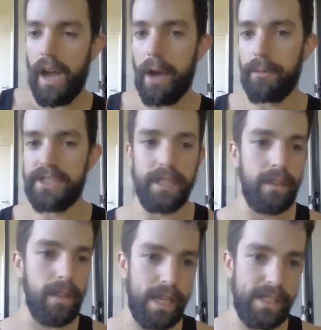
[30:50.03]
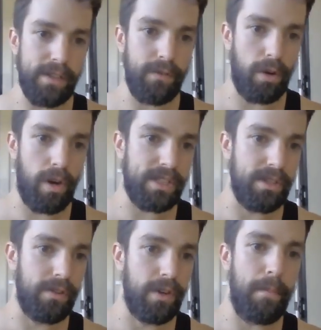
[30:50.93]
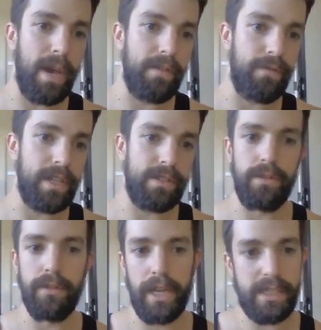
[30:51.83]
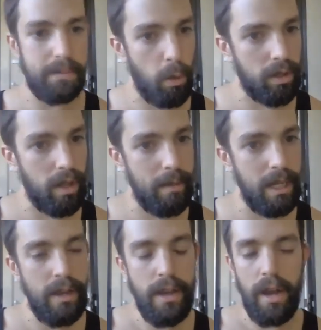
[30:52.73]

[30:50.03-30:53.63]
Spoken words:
I would see less of a crossover and a benefit to like sport climbing.